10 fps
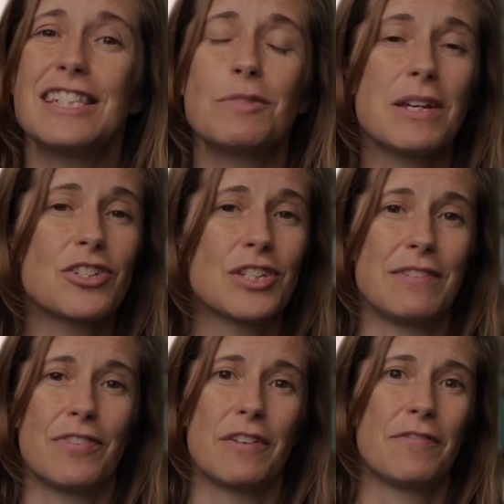especially
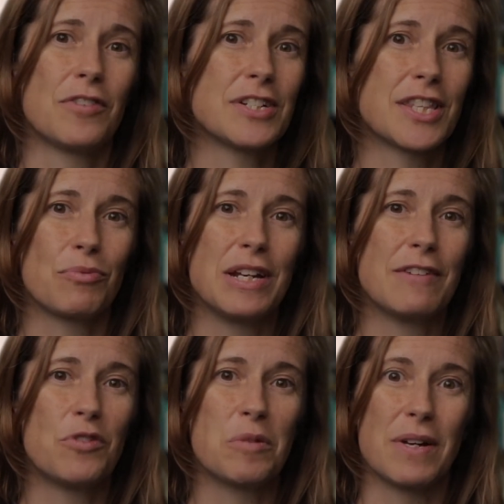for the first 3 to
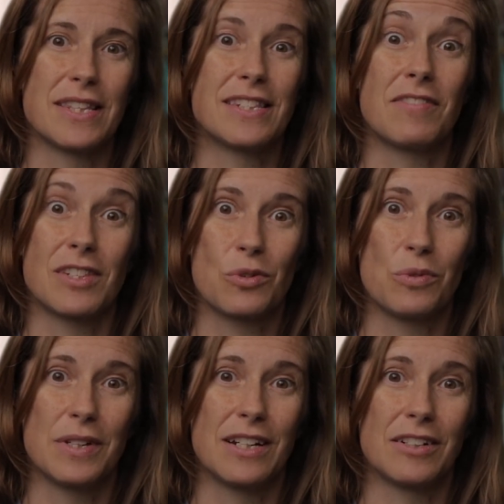4 months of the
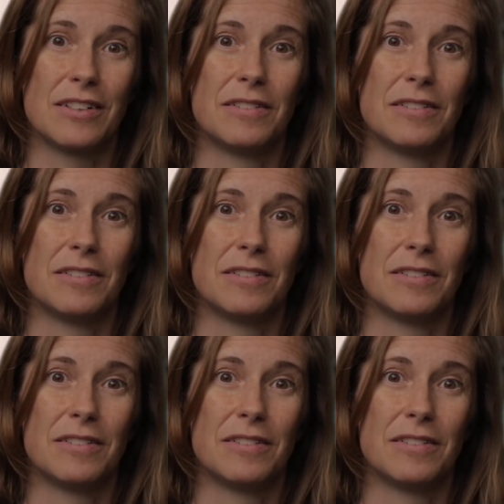school year.